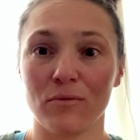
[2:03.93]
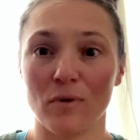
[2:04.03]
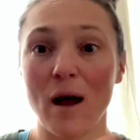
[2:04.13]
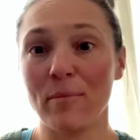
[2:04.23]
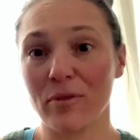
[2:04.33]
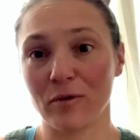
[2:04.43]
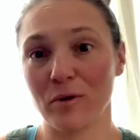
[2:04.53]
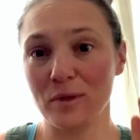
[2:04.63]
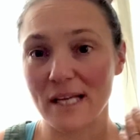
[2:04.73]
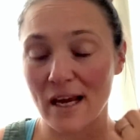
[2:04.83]
up
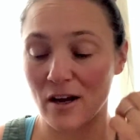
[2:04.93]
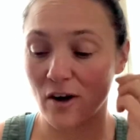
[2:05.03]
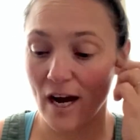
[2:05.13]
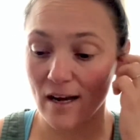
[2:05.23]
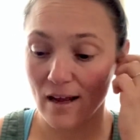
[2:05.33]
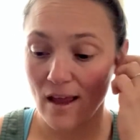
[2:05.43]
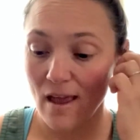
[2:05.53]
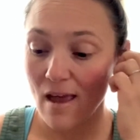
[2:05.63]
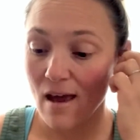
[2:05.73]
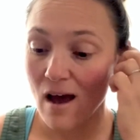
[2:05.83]
through 2nd grade.
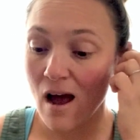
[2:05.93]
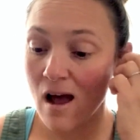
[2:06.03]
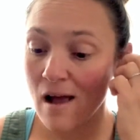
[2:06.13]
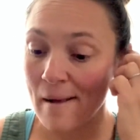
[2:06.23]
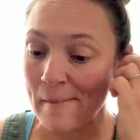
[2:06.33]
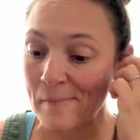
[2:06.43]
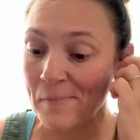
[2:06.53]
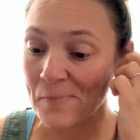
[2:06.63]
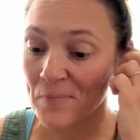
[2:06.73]
And